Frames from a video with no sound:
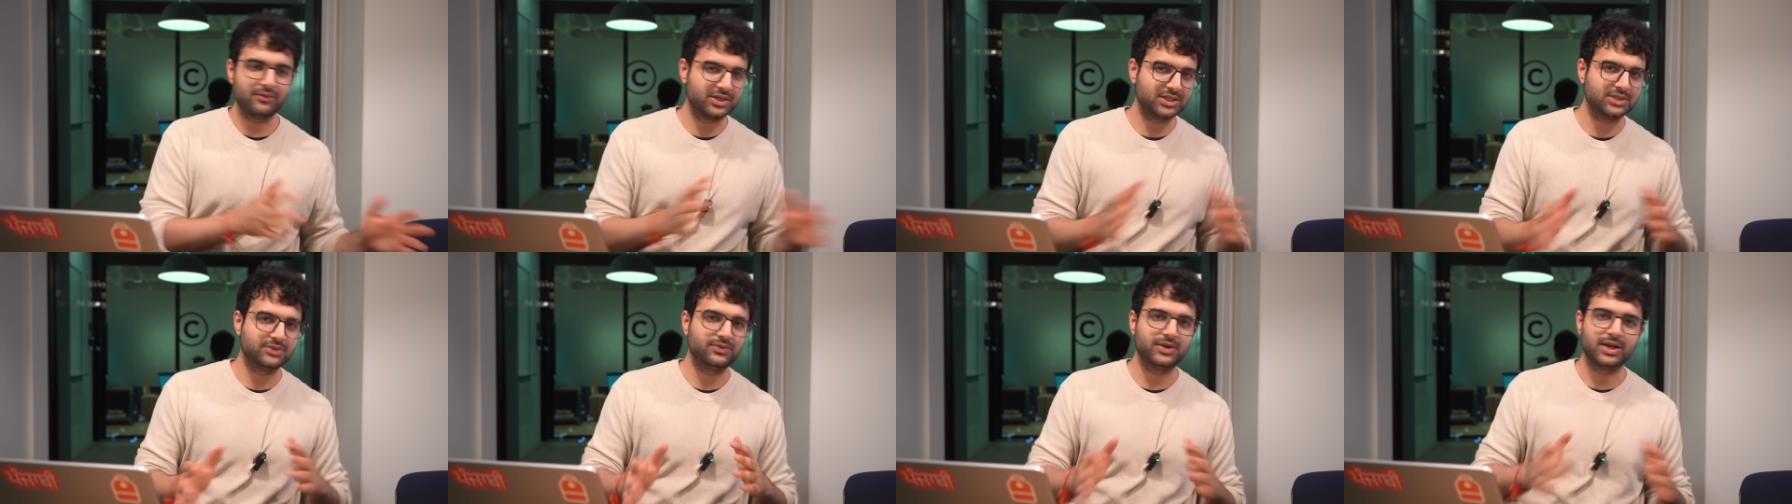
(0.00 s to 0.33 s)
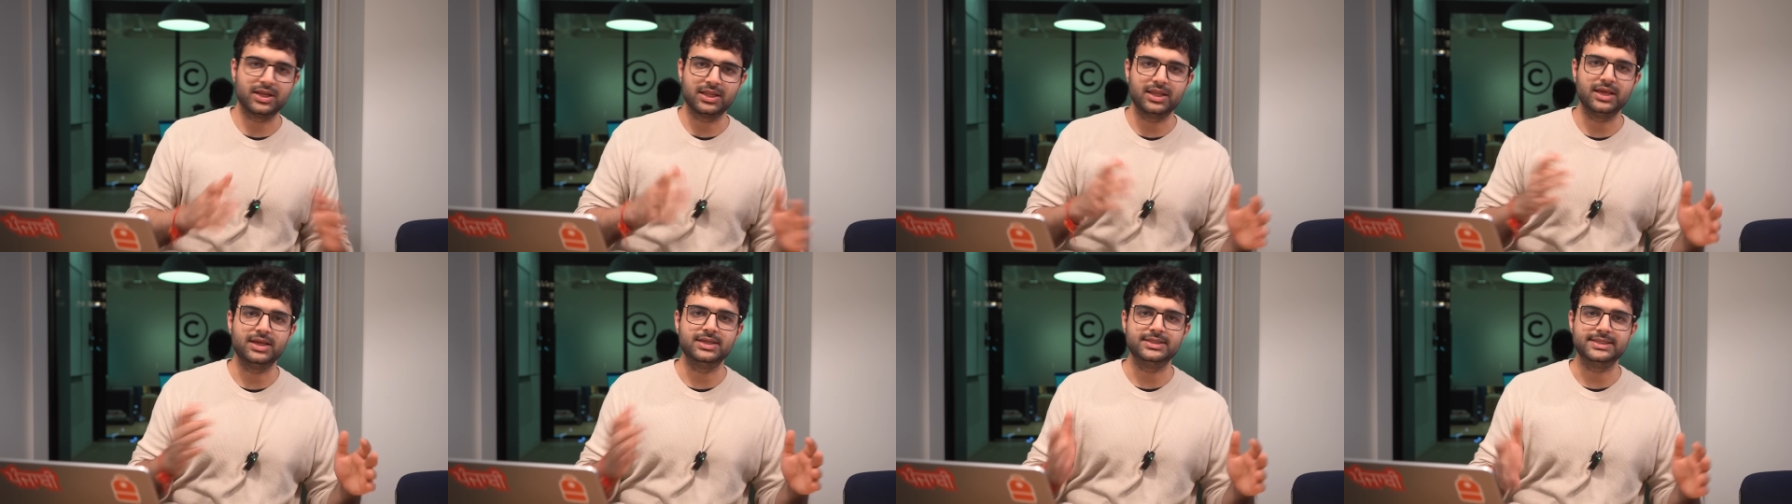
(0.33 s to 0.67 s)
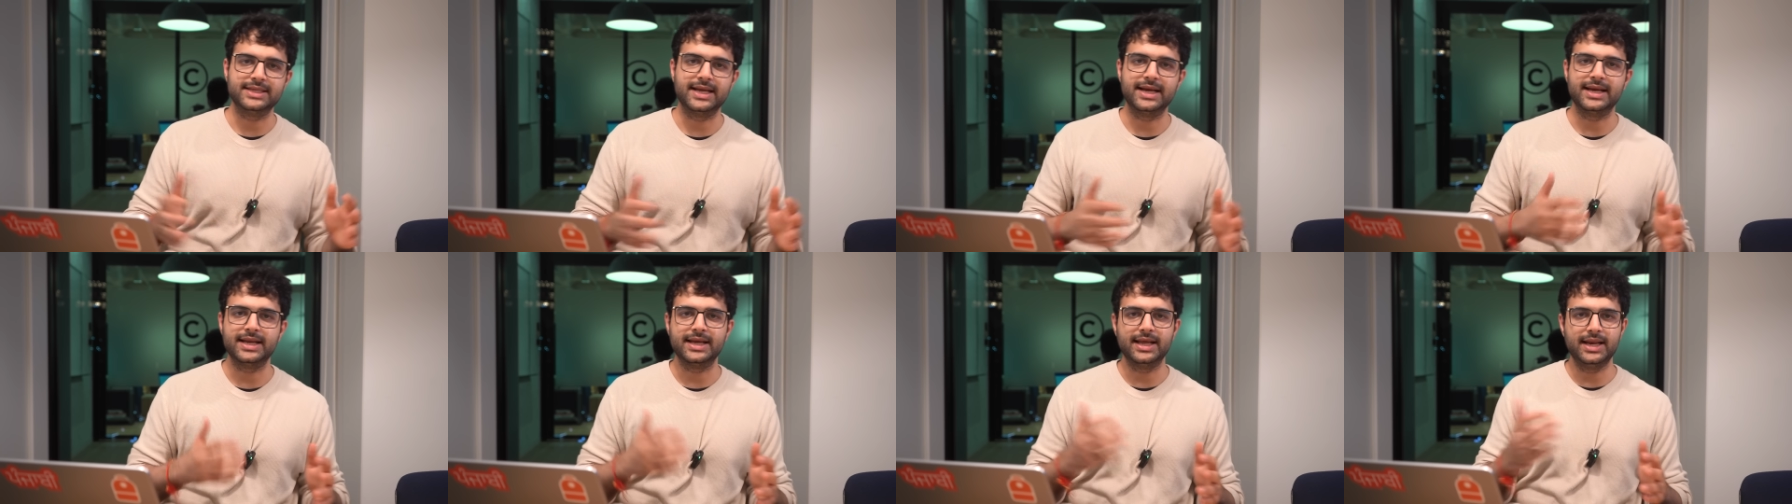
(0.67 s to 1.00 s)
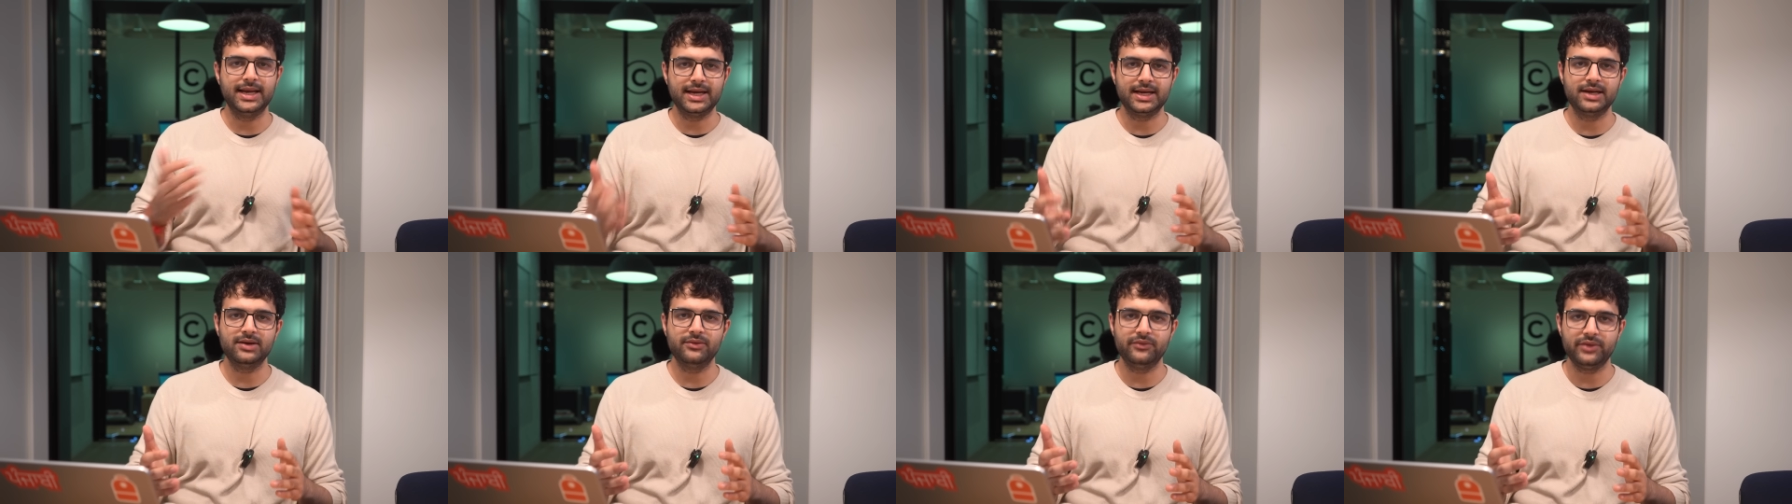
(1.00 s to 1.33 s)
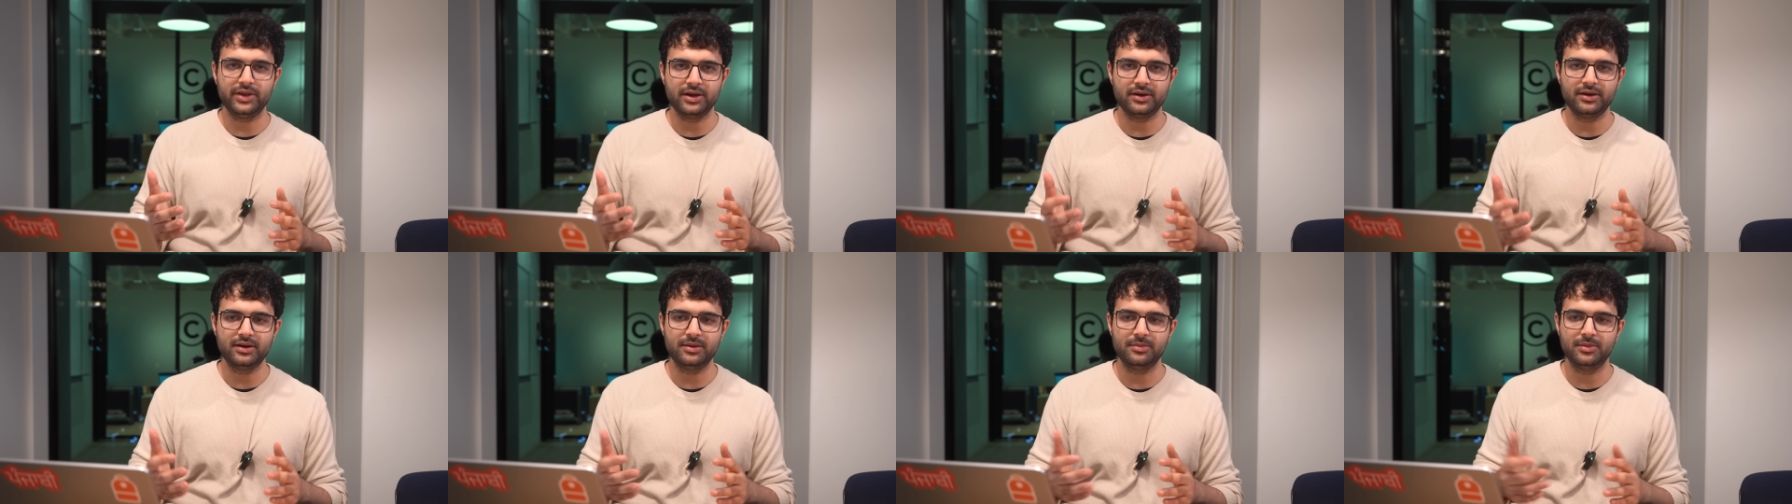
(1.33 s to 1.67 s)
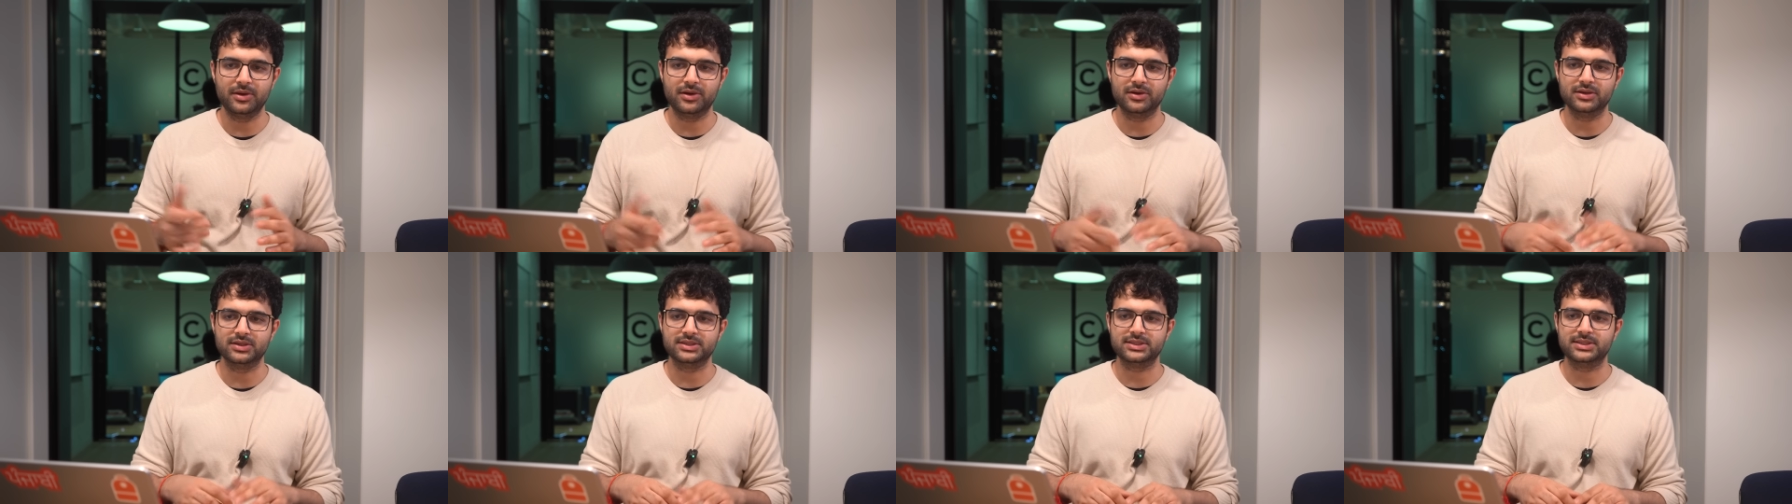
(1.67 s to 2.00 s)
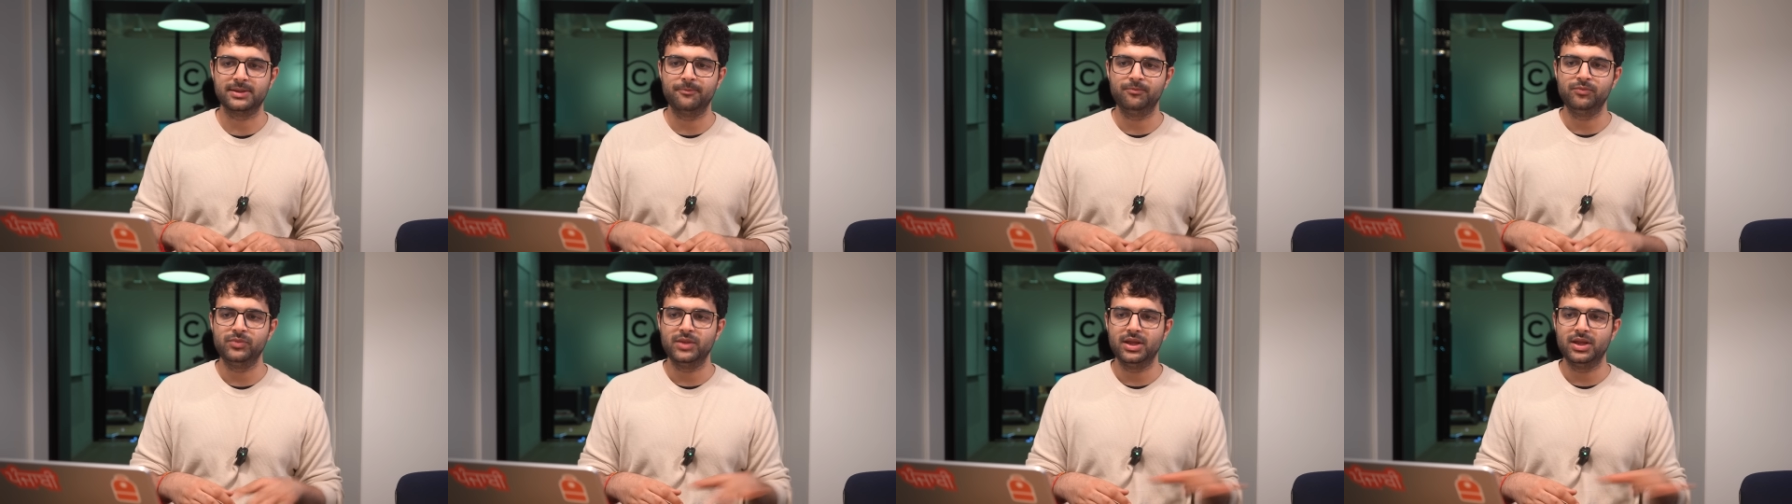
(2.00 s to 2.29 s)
which is where things get a little weird because